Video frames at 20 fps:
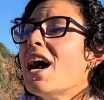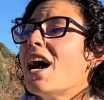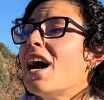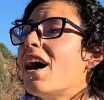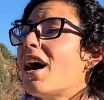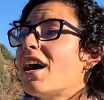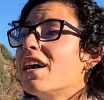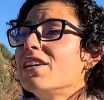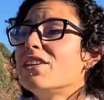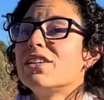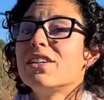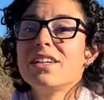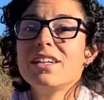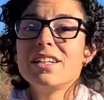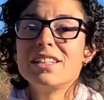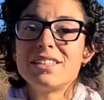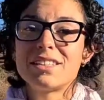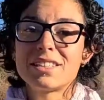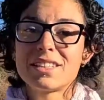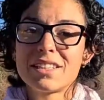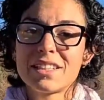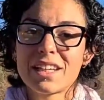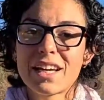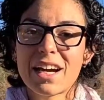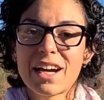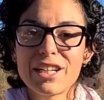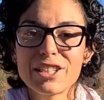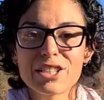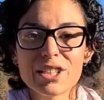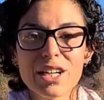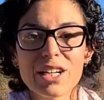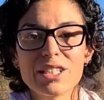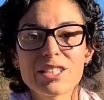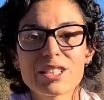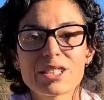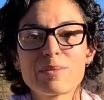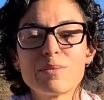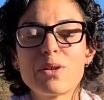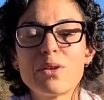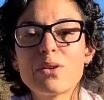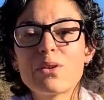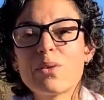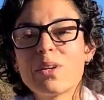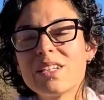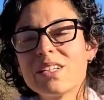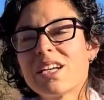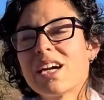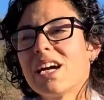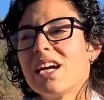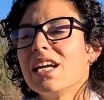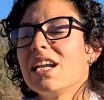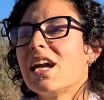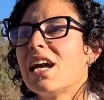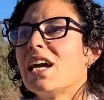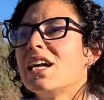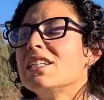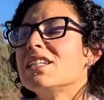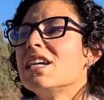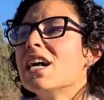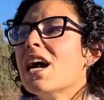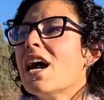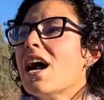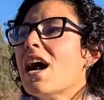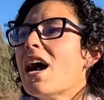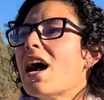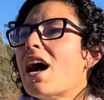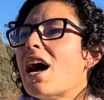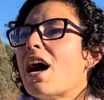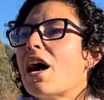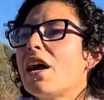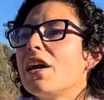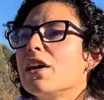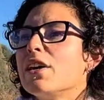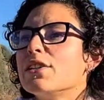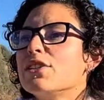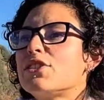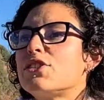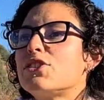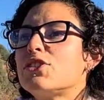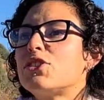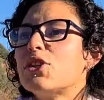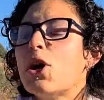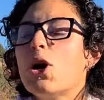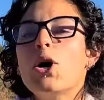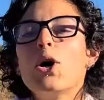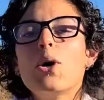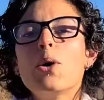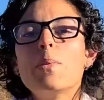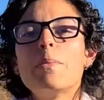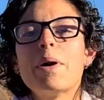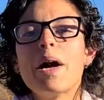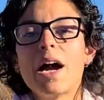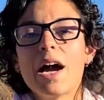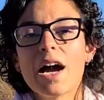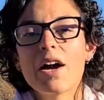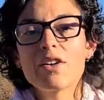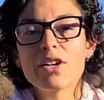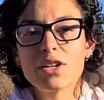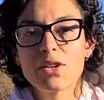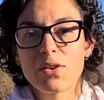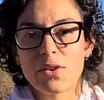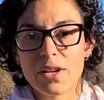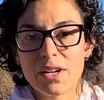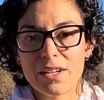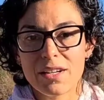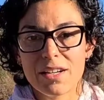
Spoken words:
I couldn't. I tried to smoke one night and I got so paranoid.